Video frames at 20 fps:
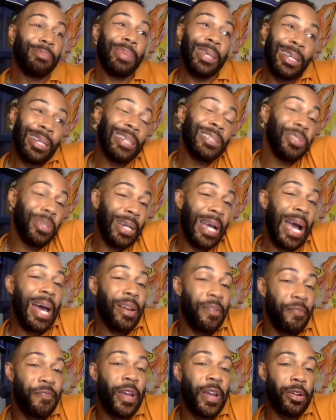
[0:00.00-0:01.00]
because you
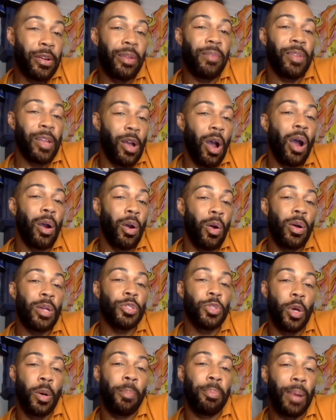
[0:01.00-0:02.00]
kind of figuratively are
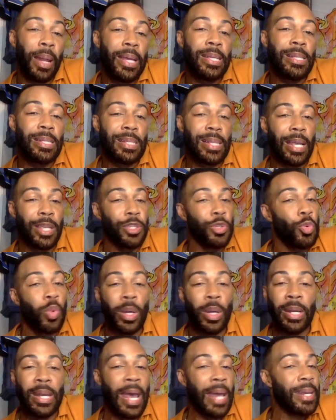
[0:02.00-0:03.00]
going to a place that you
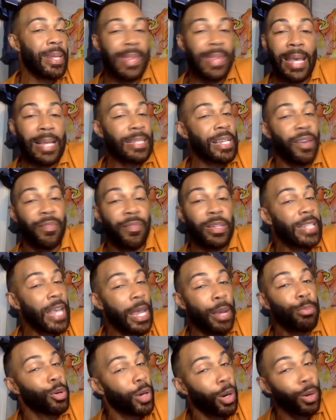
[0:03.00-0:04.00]
wouldn't at the Thanksgiving
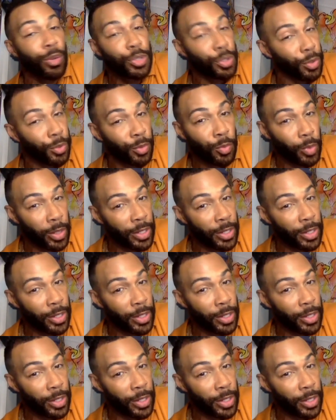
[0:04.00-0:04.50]
table go to